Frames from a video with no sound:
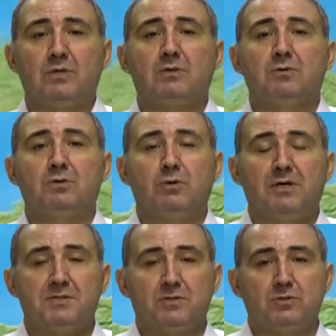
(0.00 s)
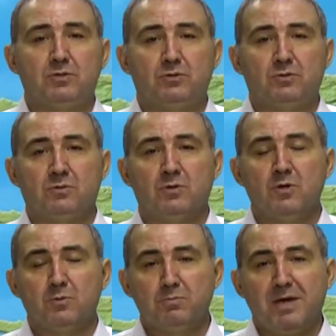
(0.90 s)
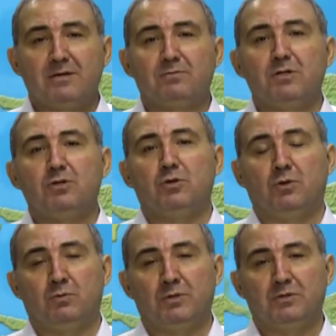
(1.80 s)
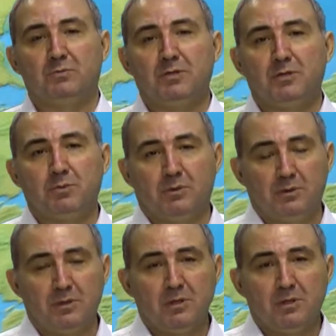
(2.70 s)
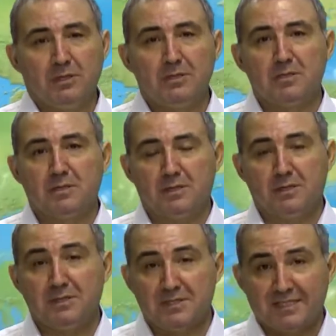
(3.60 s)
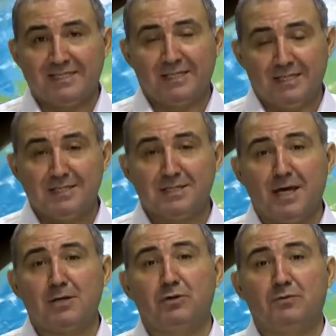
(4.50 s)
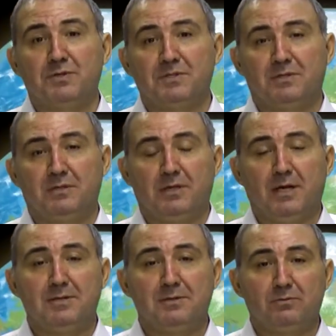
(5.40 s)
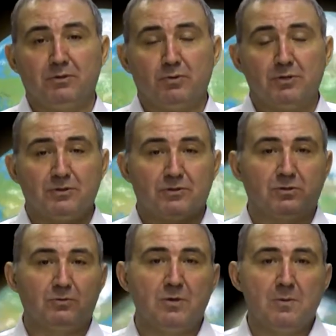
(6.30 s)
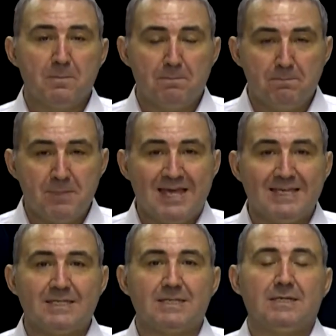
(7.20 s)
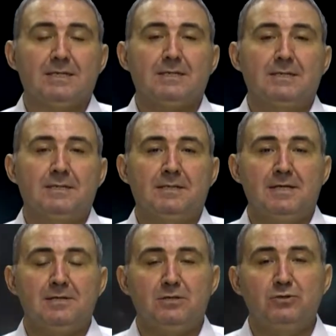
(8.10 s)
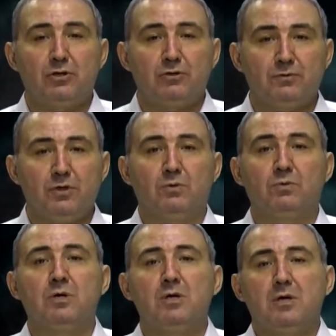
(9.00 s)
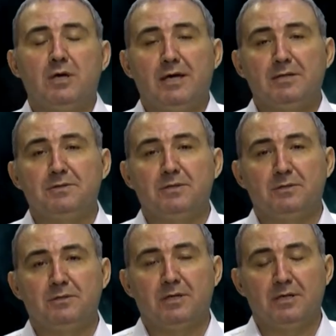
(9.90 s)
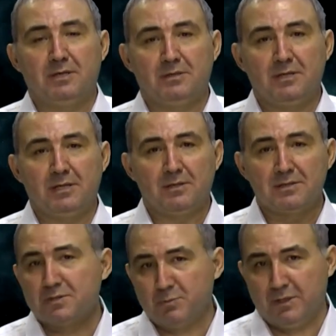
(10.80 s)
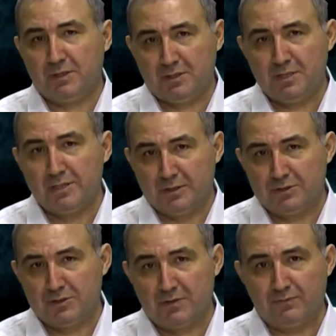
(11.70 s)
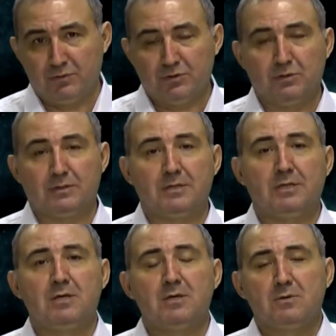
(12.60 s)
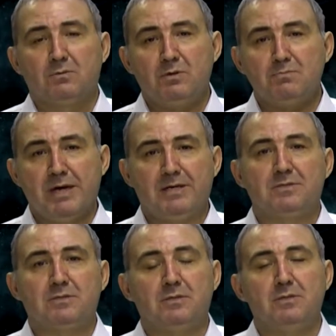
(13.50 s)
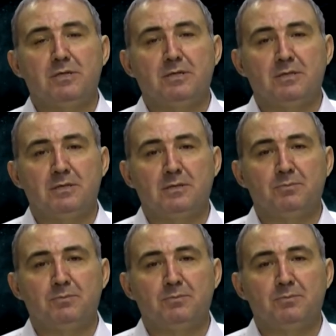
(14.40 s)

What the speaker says: requested to make video with the people in the city, inside of the city, and we wanted to make an interview. And they didn't speak English, unfortunately. We made a